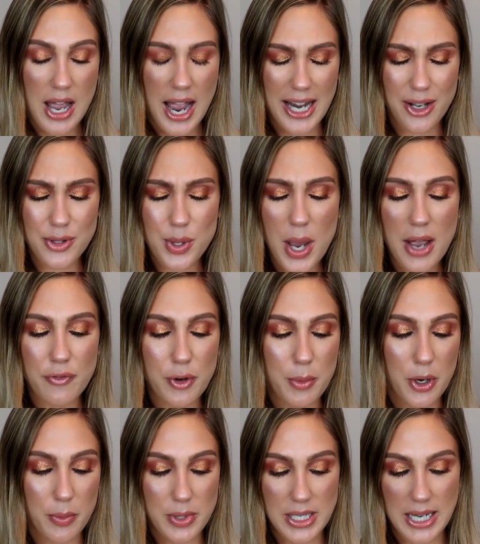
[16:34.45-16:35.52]
I also have from
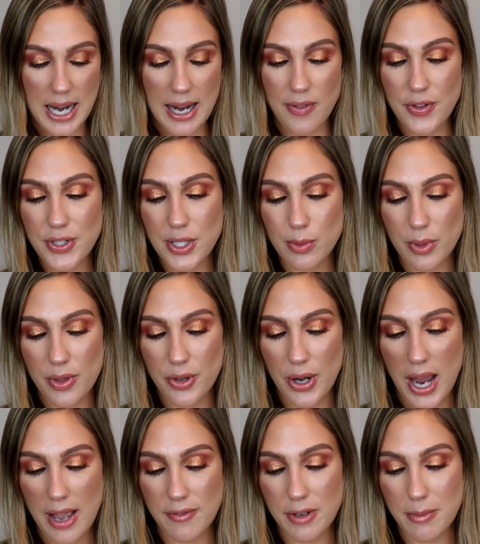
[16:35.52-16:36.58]
Urban Decay, this is one of their
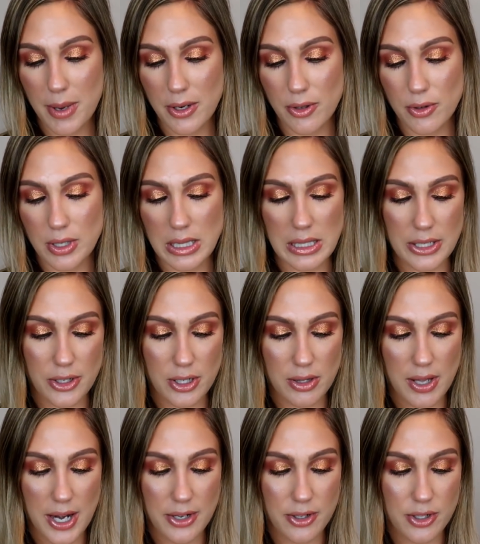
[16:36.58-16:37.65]
heavy metal glitter
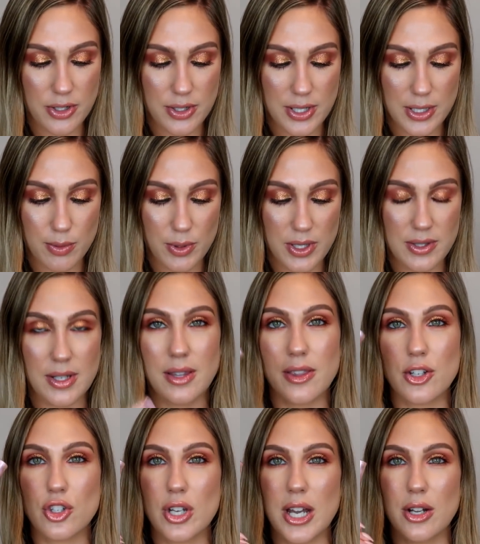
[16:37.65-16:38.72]
liners. This one is in
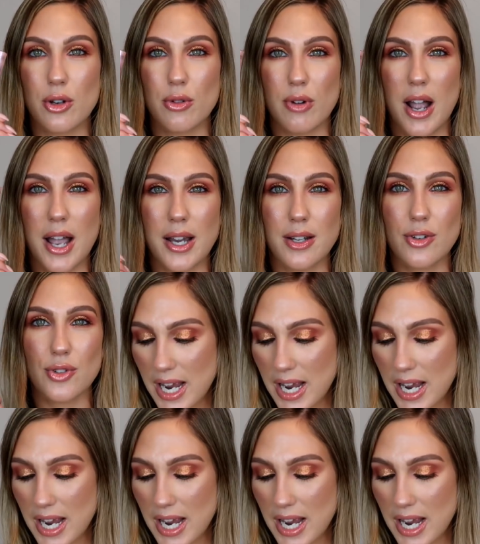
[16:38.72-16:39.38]
the shade Grind.